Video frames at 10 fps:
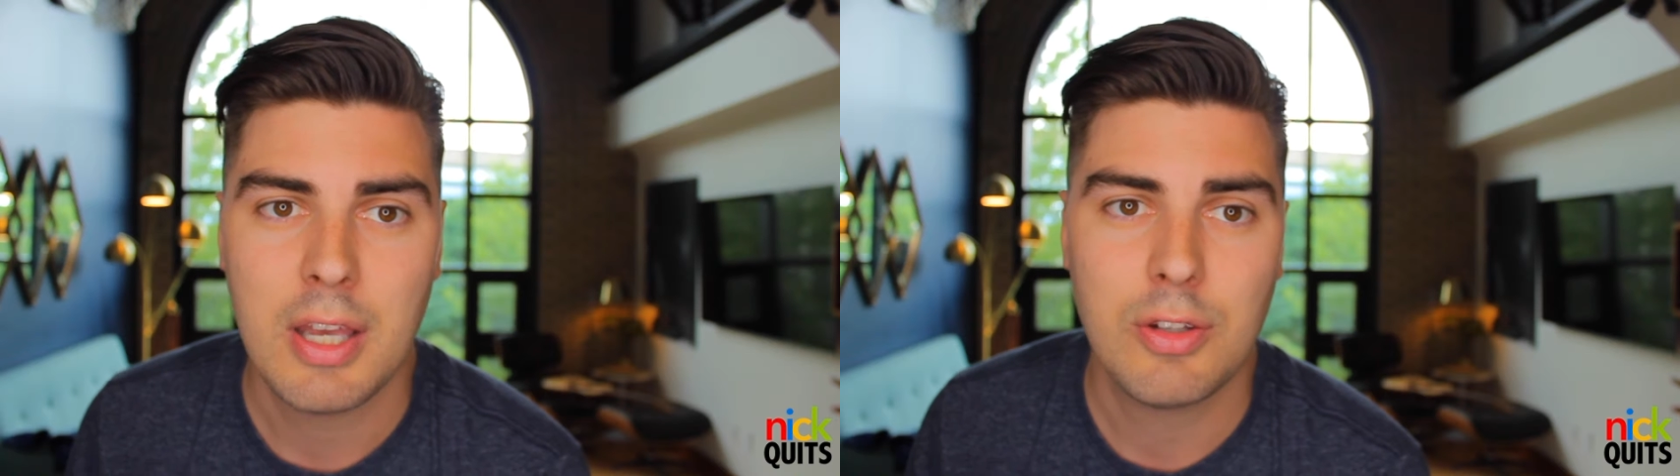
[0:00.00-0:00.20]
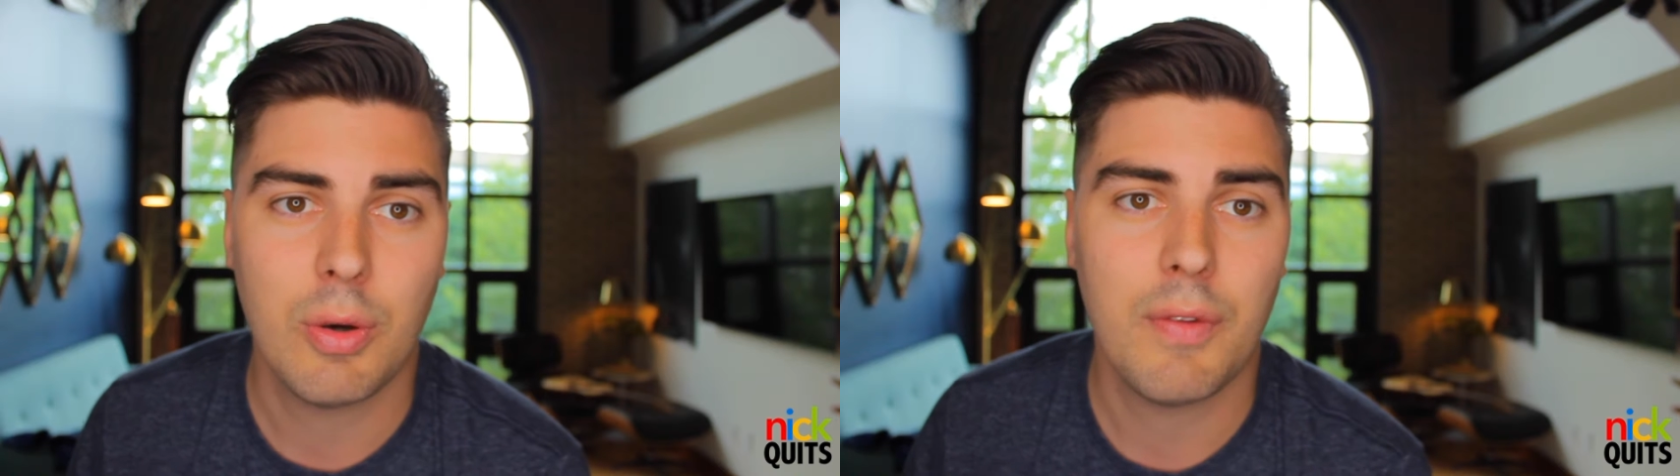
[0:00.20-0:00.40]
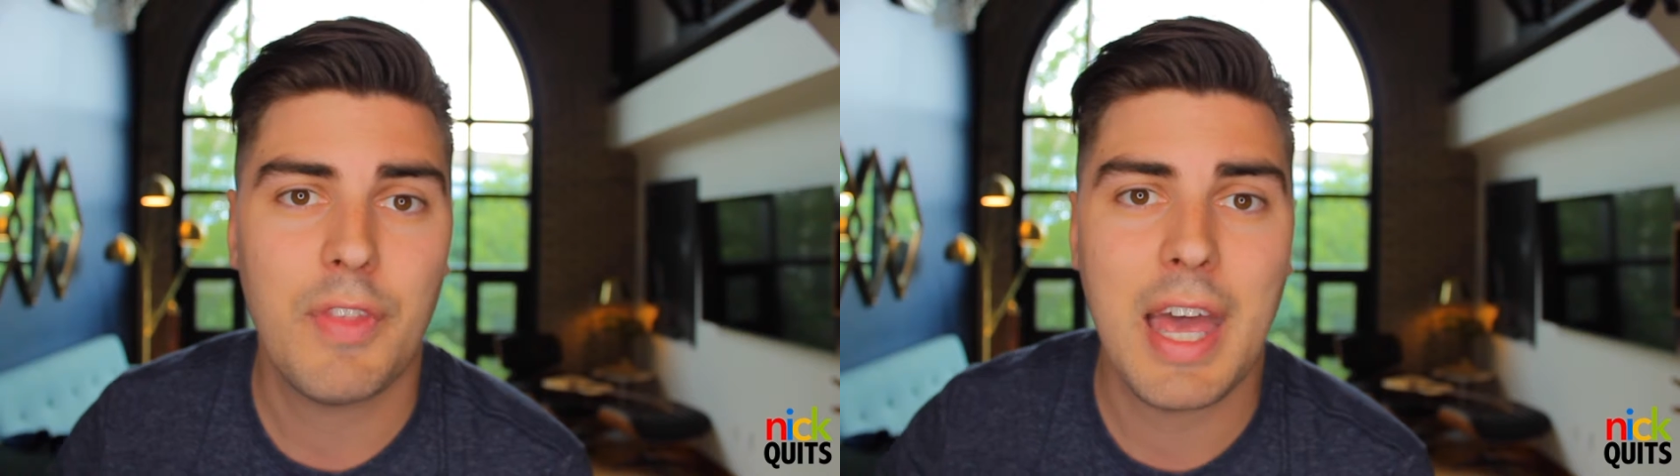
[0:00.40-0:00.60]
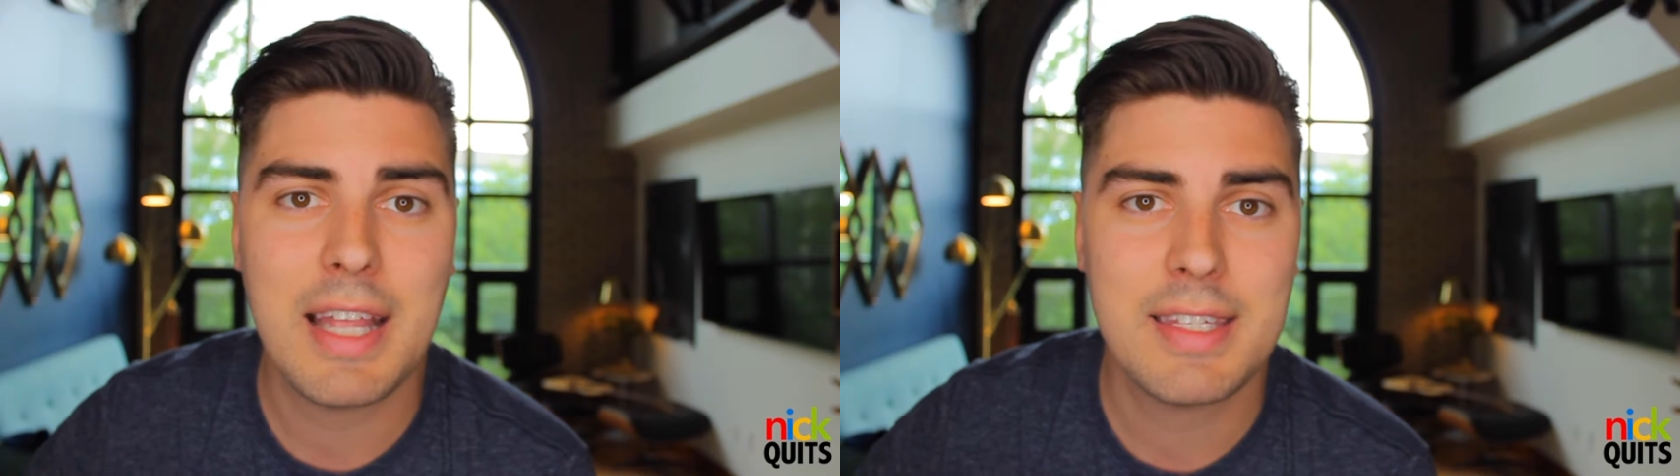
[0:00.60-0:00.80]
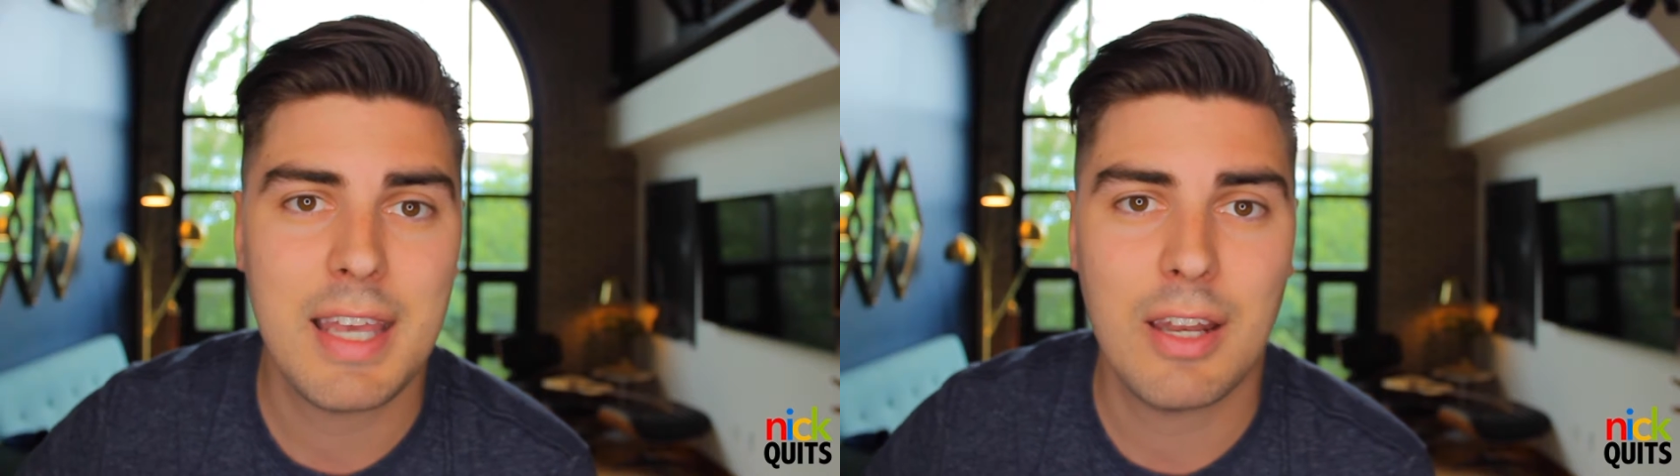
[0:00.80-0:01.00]
So if
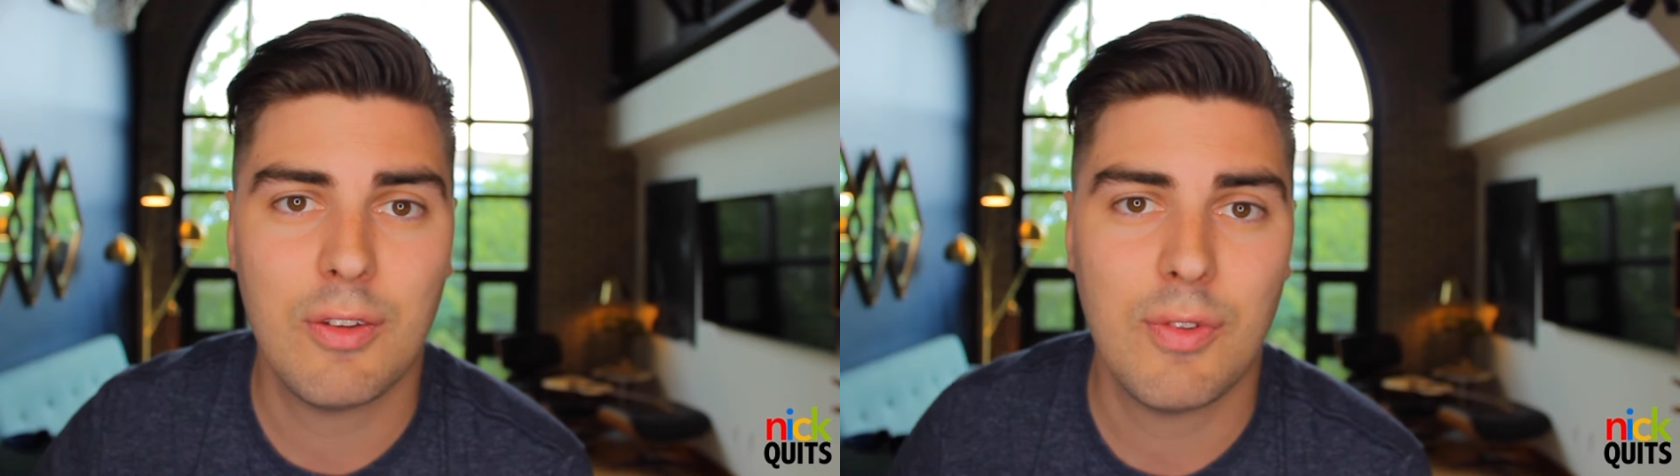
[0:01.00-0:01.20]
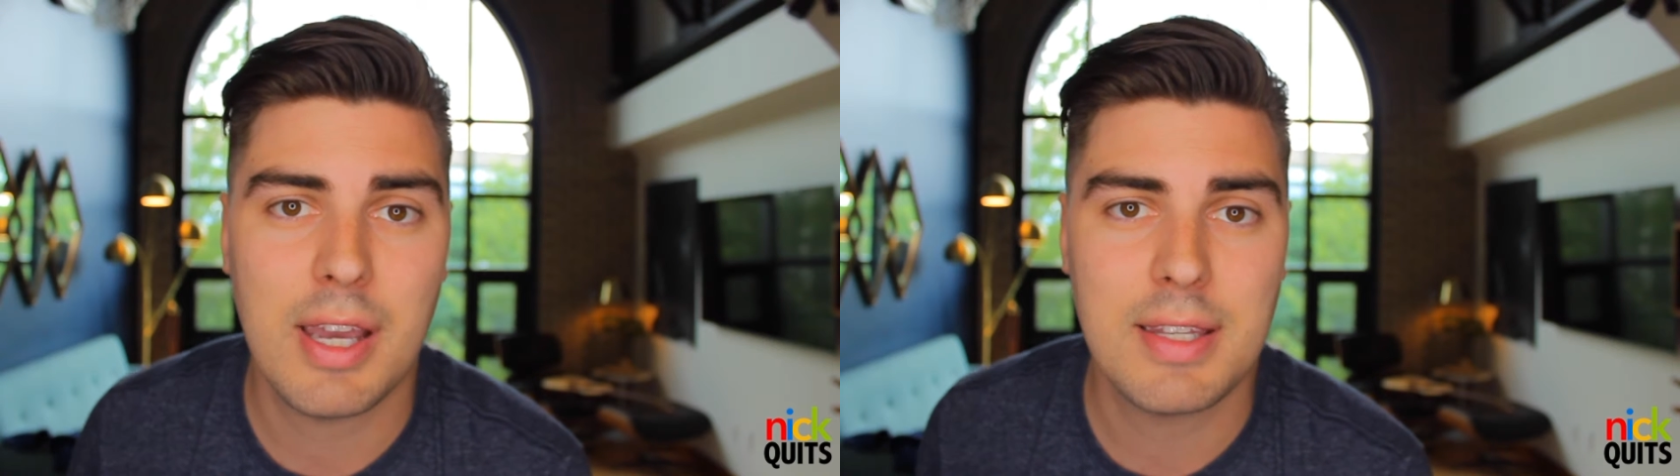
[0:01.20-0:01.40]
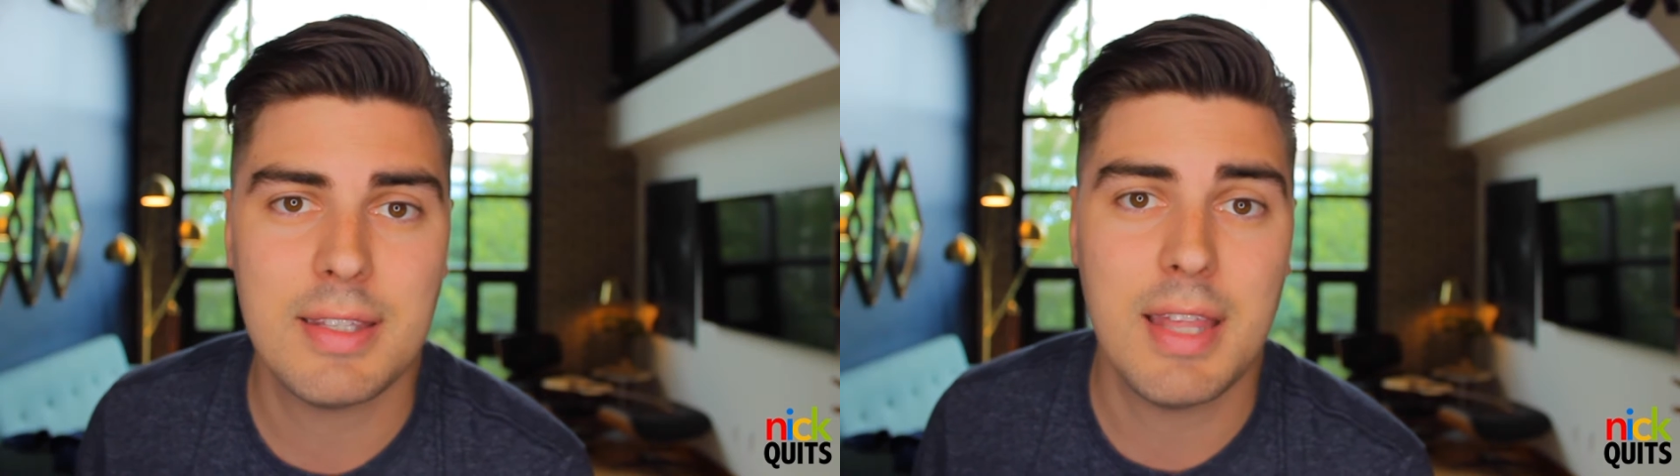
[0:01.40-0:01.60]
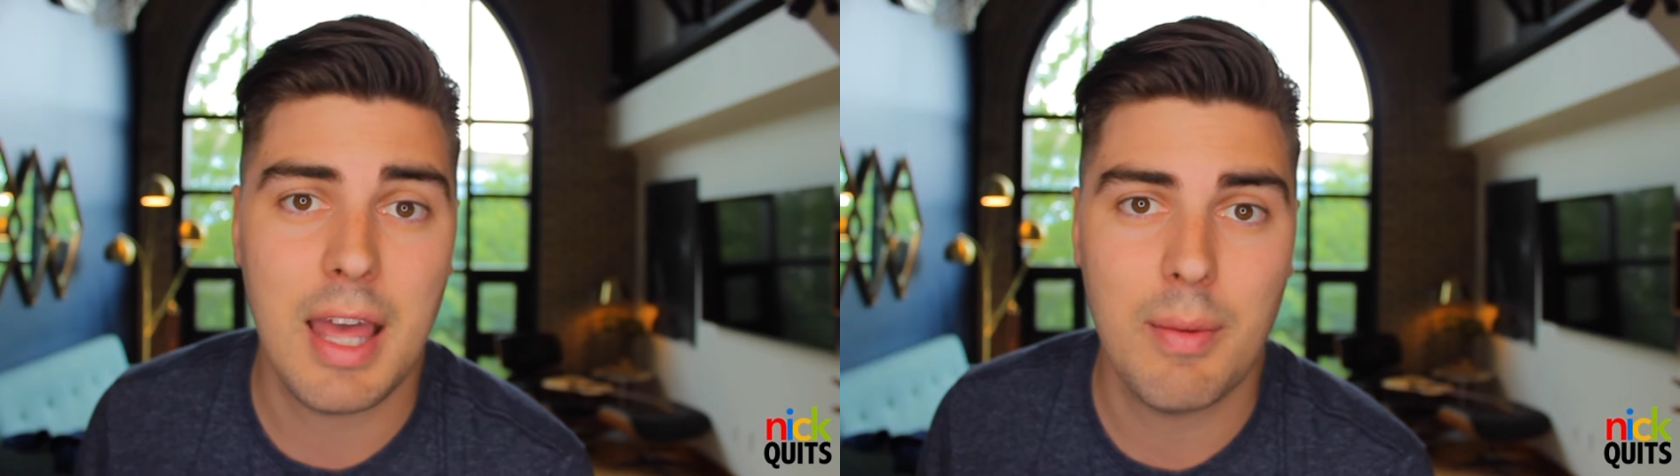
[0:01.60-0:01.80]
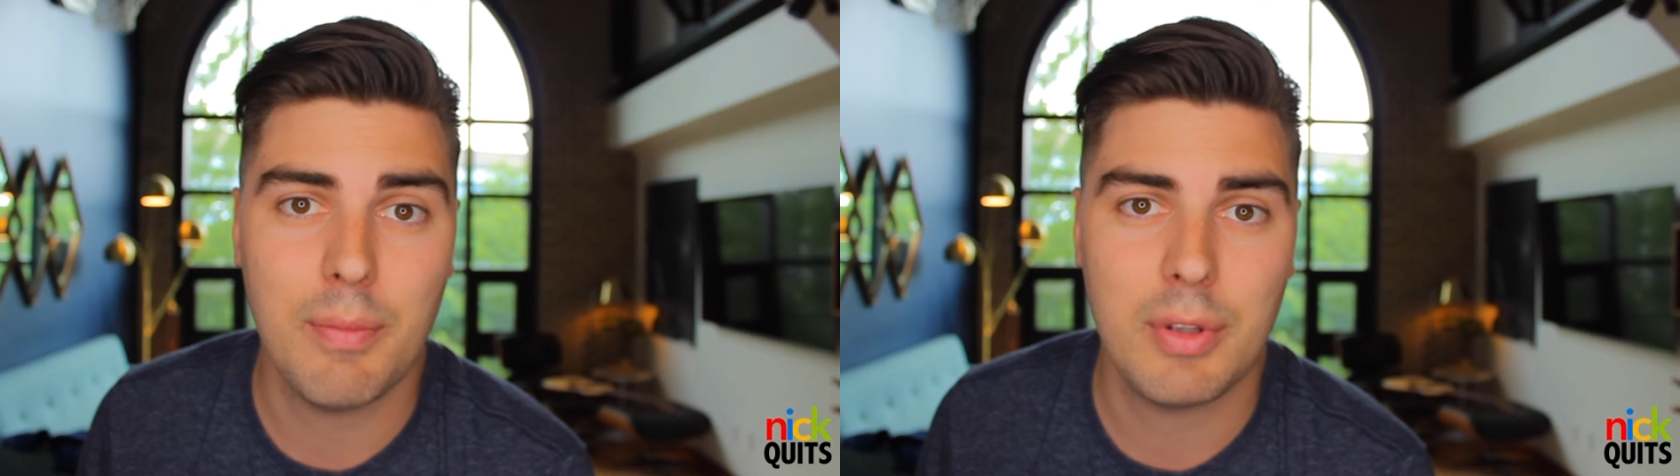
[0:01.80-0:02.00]
that satisfies
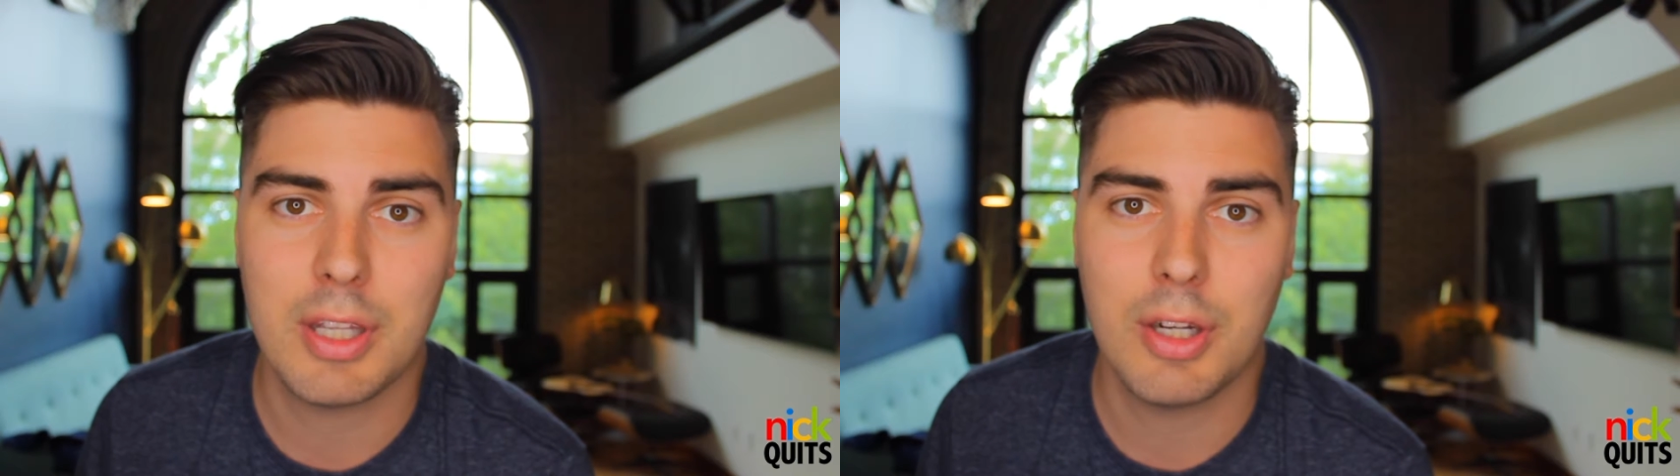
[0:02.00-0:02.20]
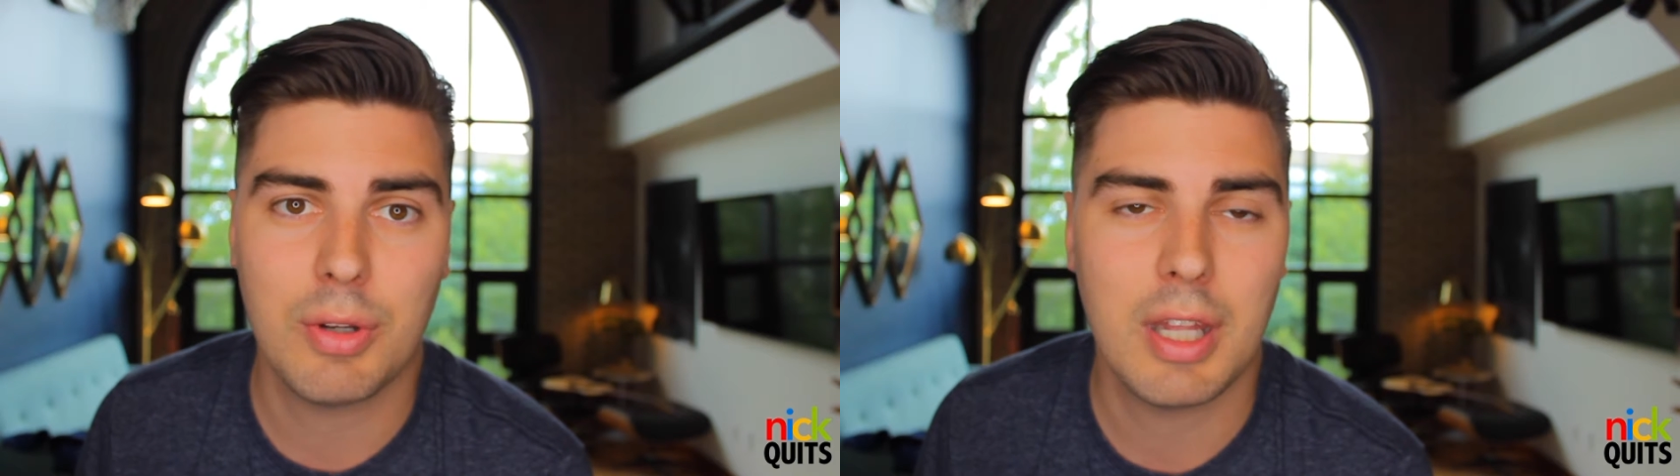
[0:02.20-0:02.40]
them,